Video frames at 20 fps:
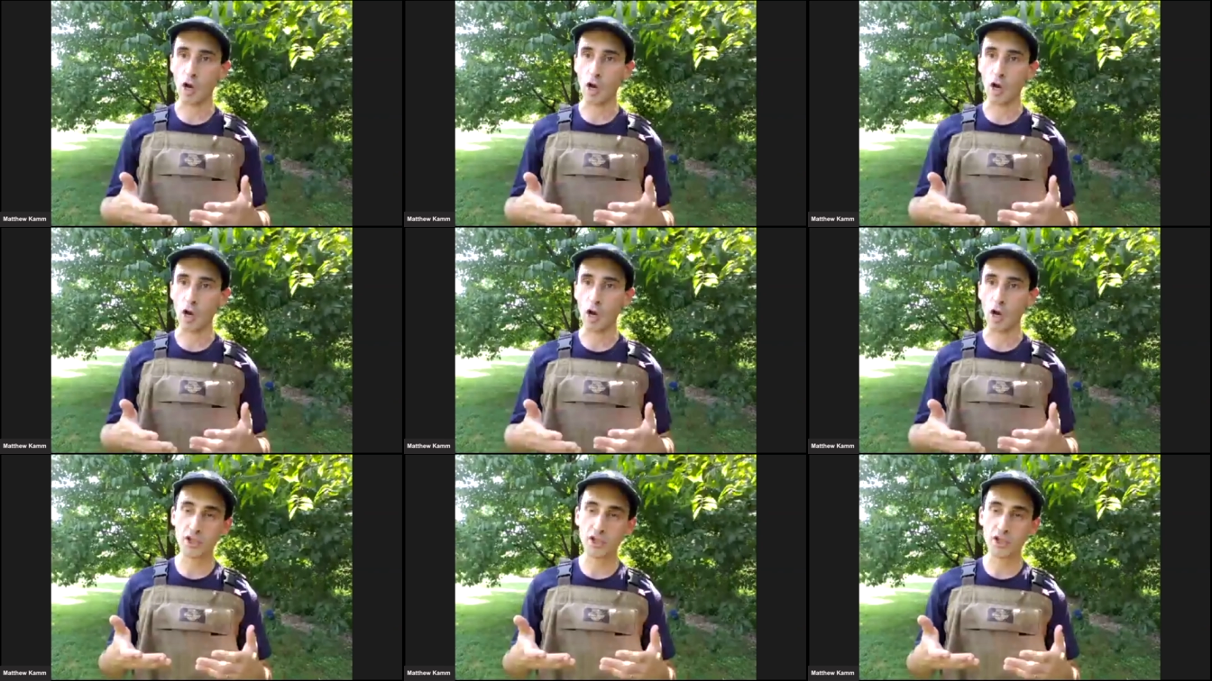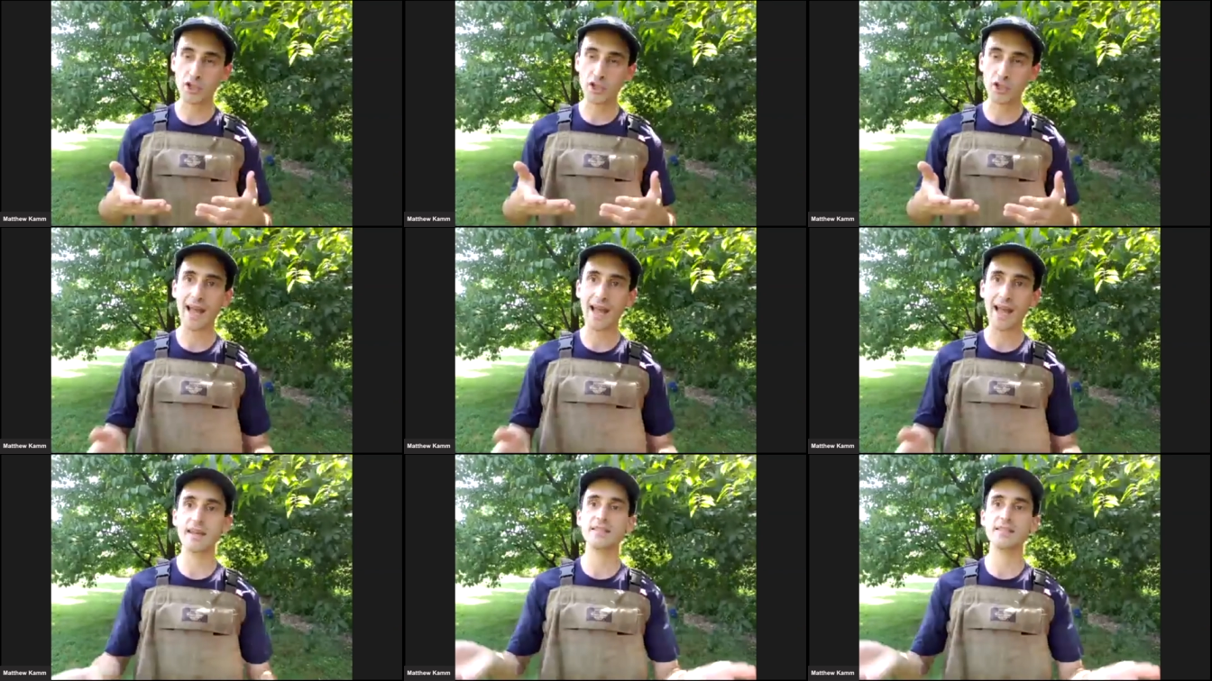wash your
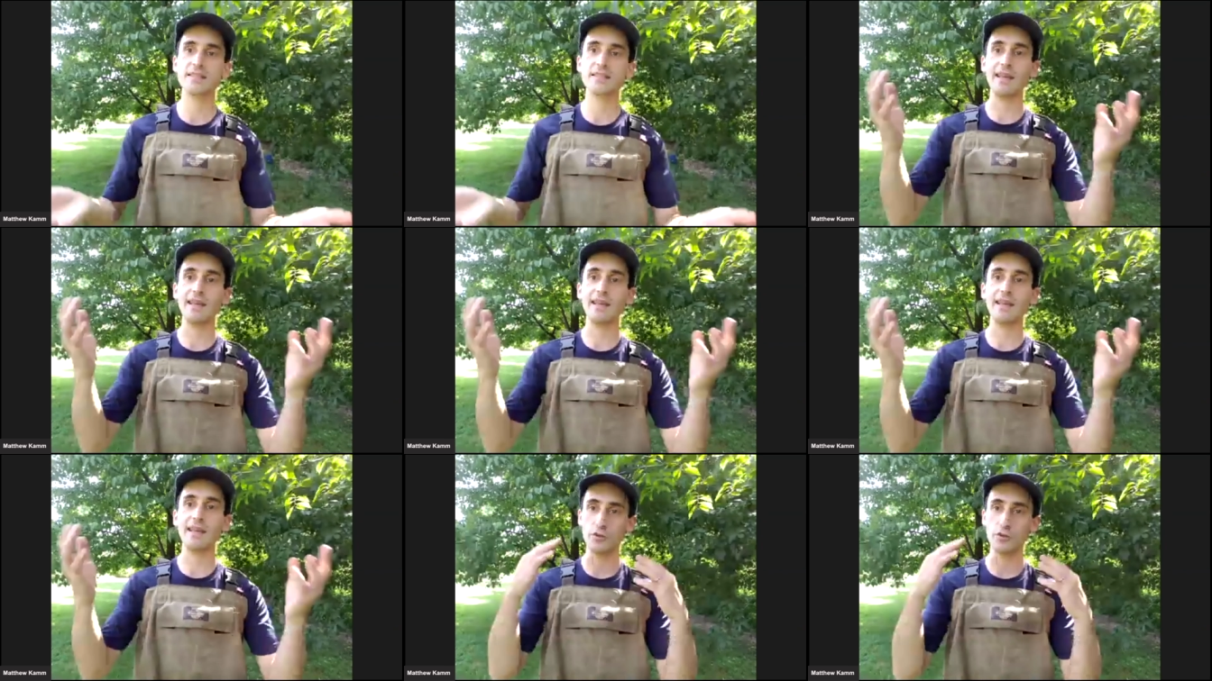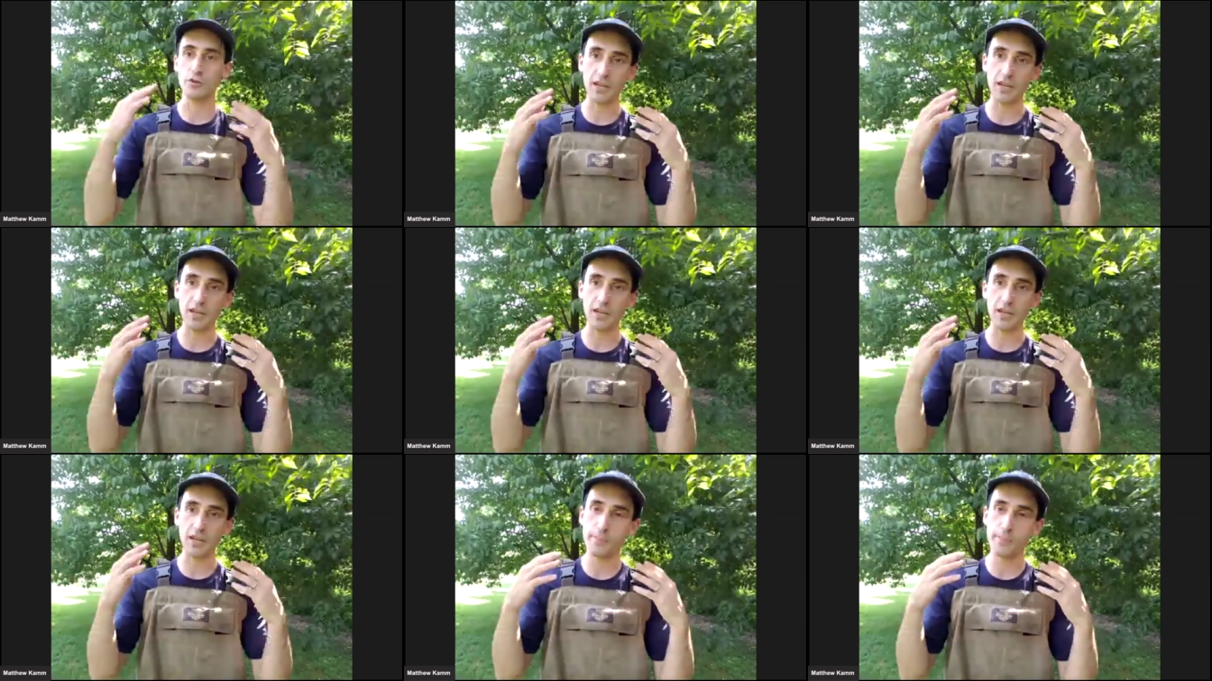hands and then you touch
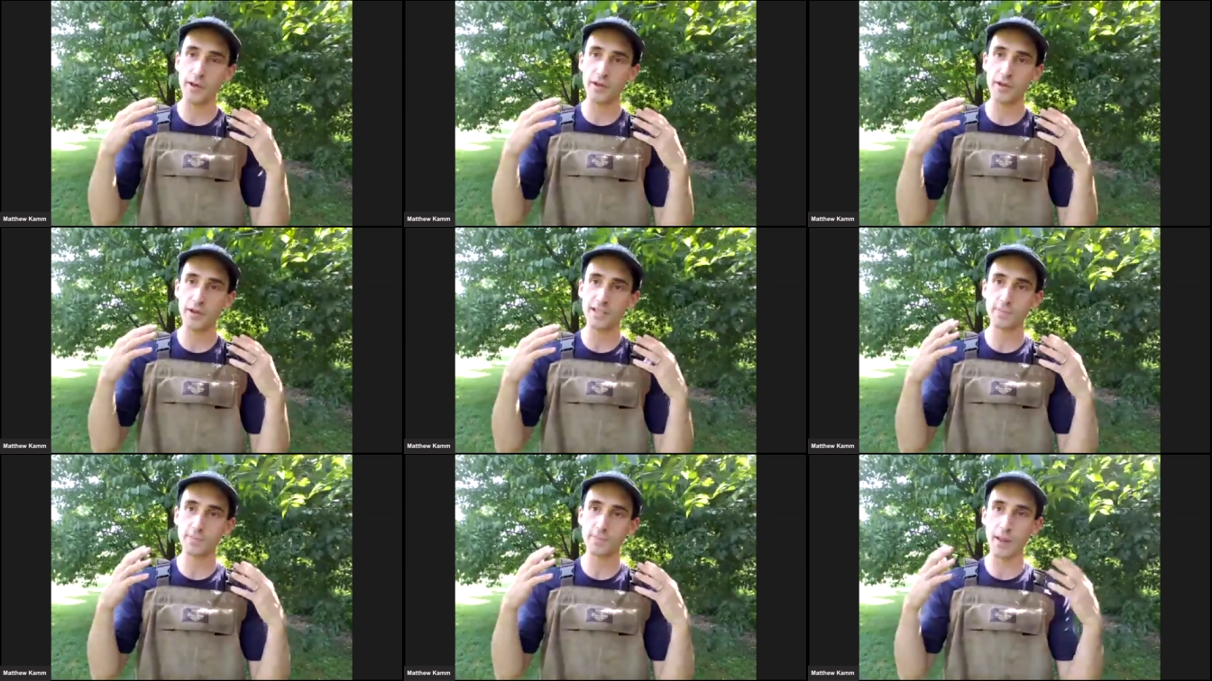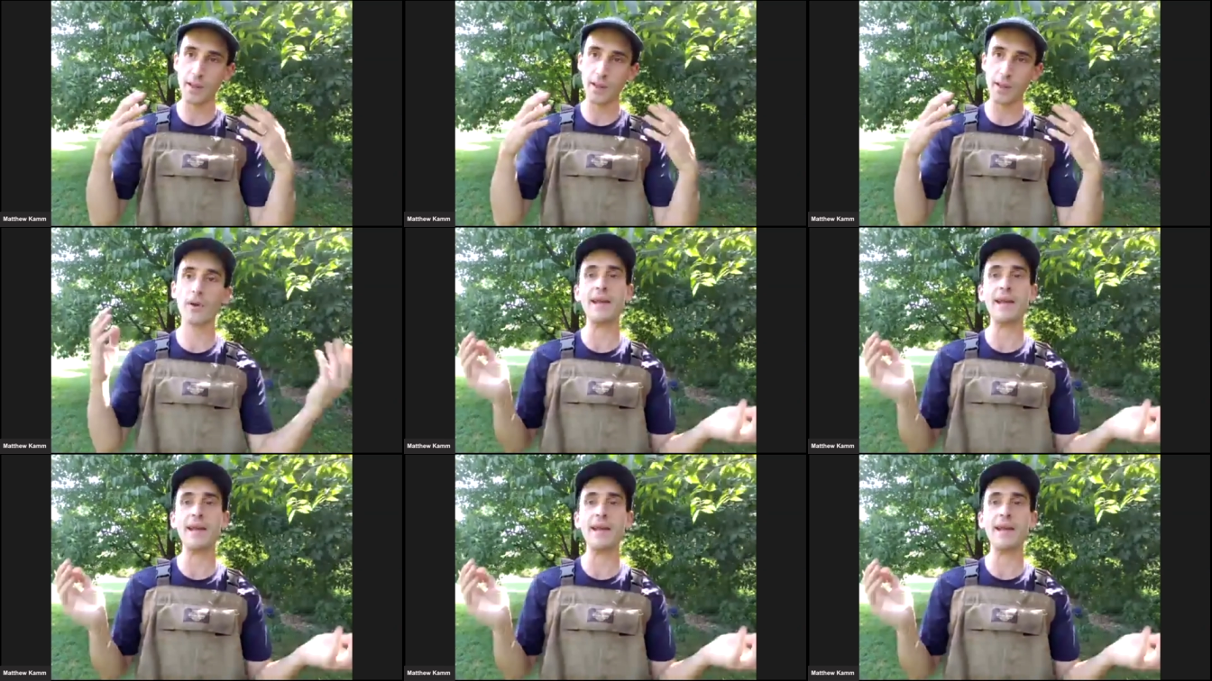your own mucous
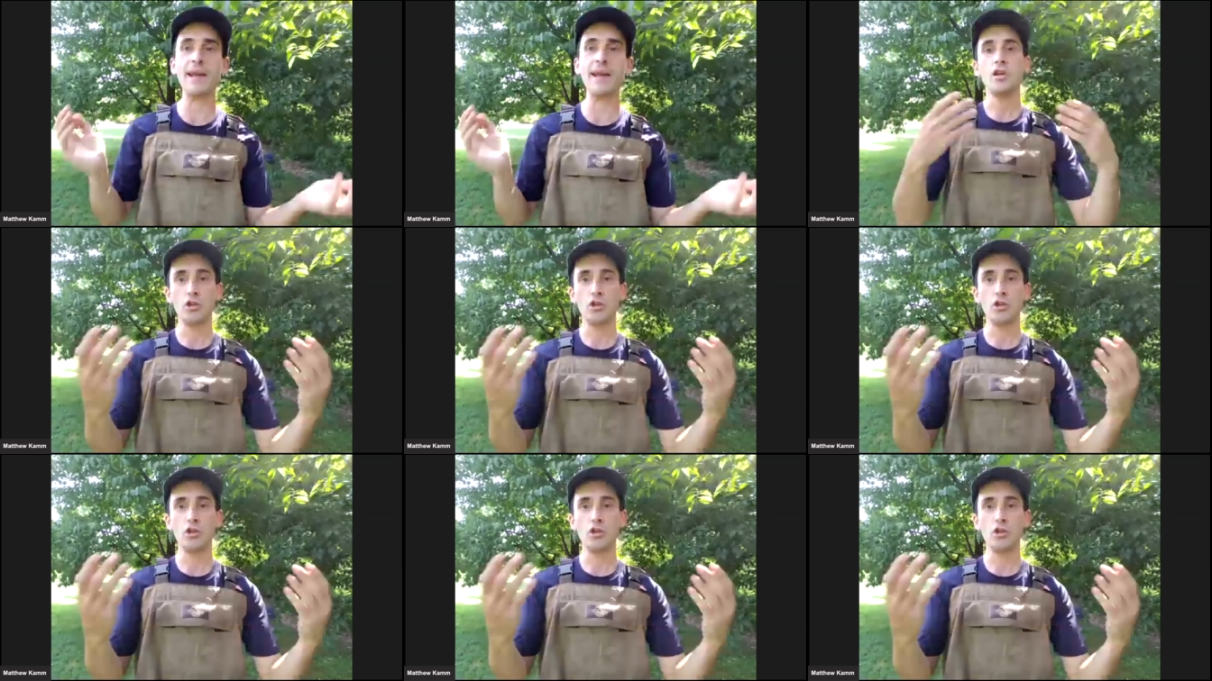membranes,